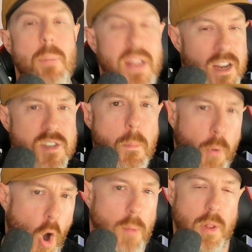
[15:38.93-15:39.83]
But here's the
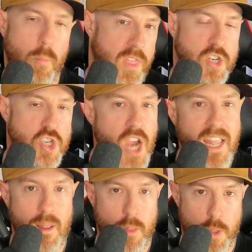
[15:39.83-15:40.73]
problem with a
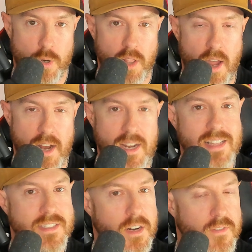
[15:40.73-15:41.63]
checking third line
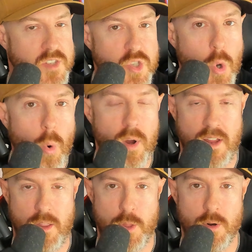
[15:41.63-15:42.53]
instead of a
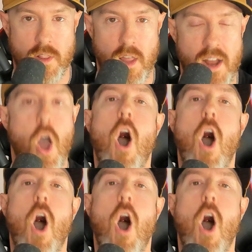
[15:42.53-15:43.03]
scoring third line.